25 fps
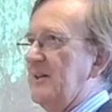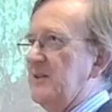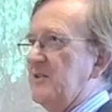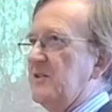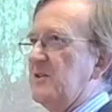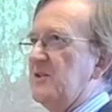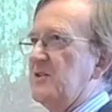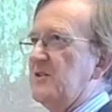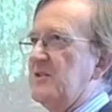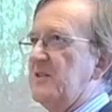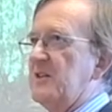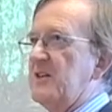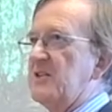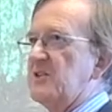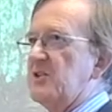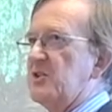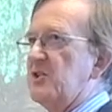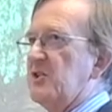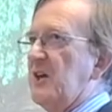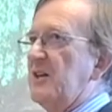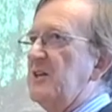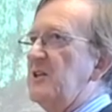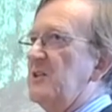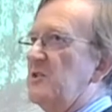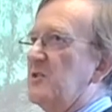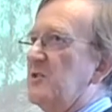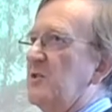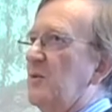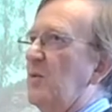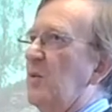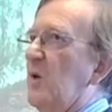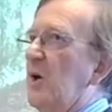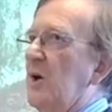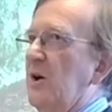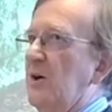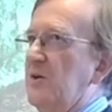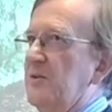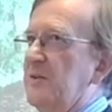because this changed the
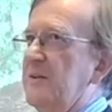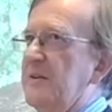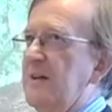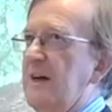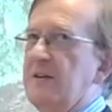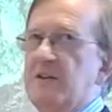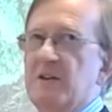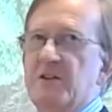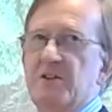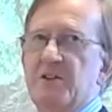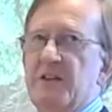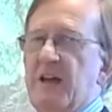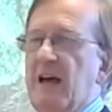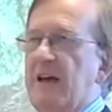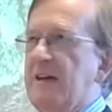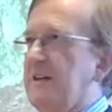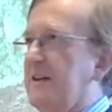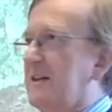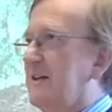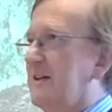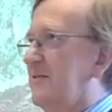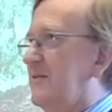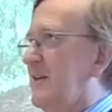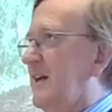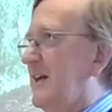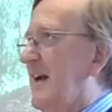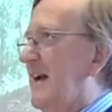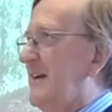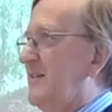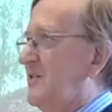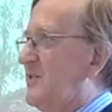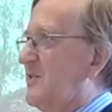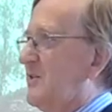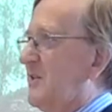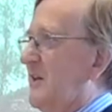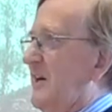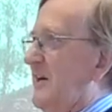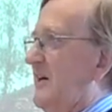world and the understanding of the
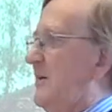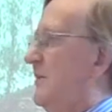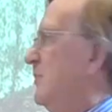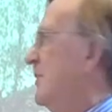landscape.